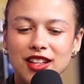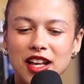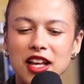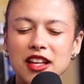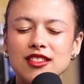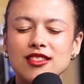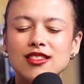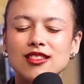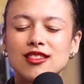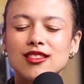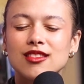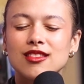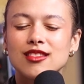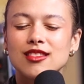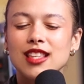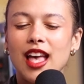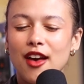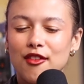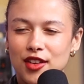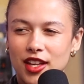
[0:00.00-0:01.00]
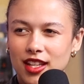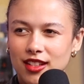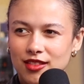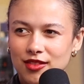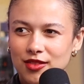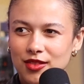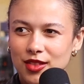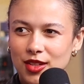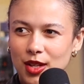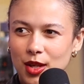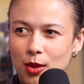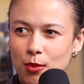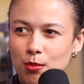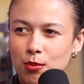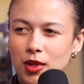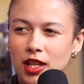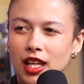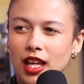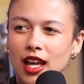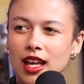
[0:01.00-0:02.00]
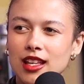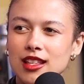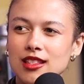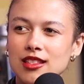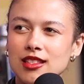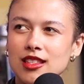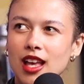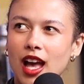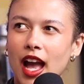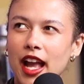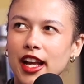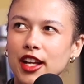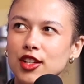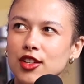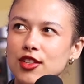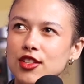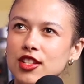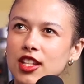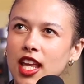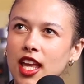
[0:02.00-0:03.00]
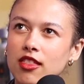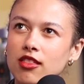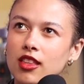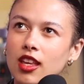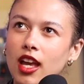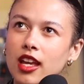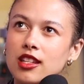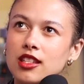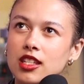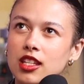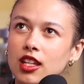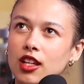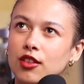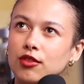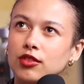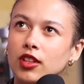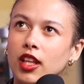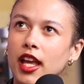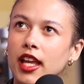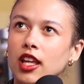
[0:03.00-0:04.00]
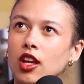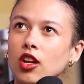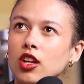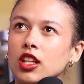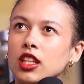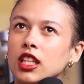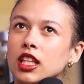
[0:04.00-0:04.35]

a 7 because I understand the idea of like